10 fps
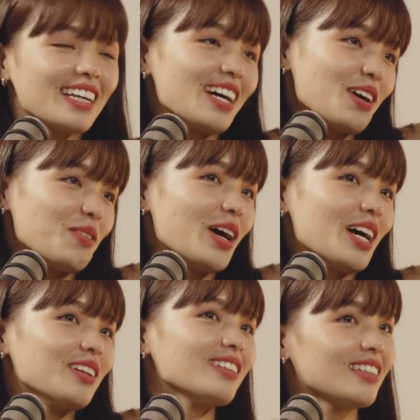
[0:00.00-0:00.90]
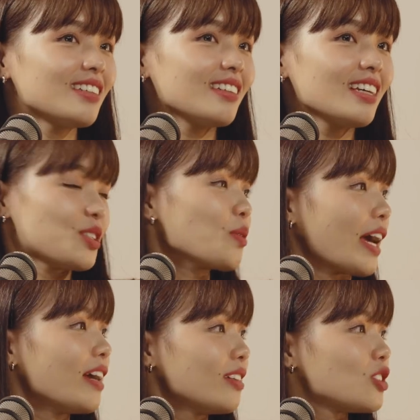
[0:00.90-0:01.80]
yeah, well, it's
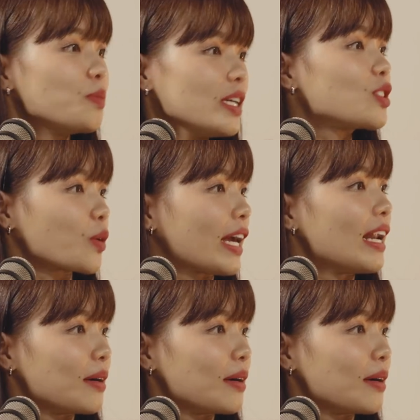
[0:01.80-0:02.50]
okay. To me, it's okay lah.